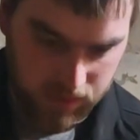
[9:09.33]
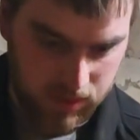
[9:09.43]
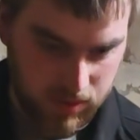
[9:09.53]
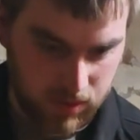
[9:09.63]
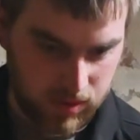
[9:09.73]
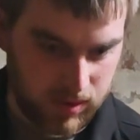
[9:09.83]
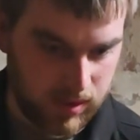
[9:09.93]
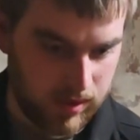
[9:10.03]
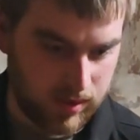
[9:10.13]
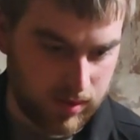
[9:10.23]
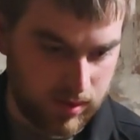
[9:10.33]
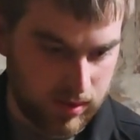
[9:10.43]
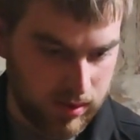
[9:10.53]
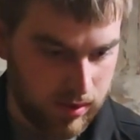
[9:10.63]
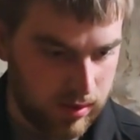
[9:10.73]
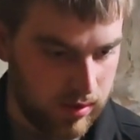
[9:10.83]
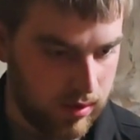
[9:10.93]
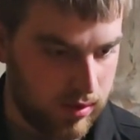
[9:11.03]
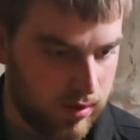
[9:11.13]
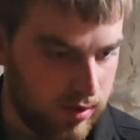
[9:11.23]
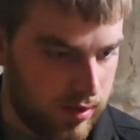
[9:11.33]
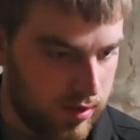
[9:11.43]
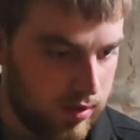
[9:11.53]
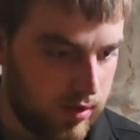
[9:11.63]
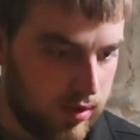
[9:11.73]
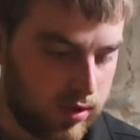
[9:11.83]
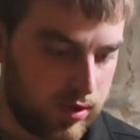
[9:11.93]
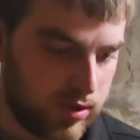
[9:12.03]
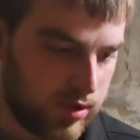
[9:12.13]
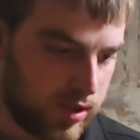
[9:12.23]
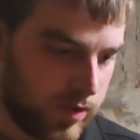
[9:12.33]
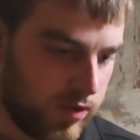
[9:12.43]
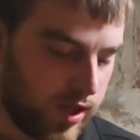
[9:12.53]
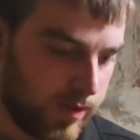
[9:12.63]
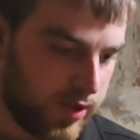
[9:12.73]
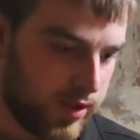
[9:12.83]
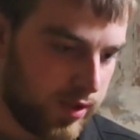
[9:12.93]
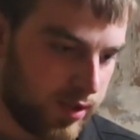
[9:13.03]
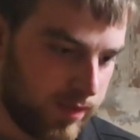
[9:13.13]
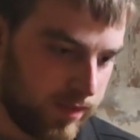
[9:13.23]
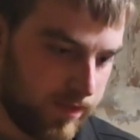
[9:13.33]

so it stays. You just keep wrapping it up.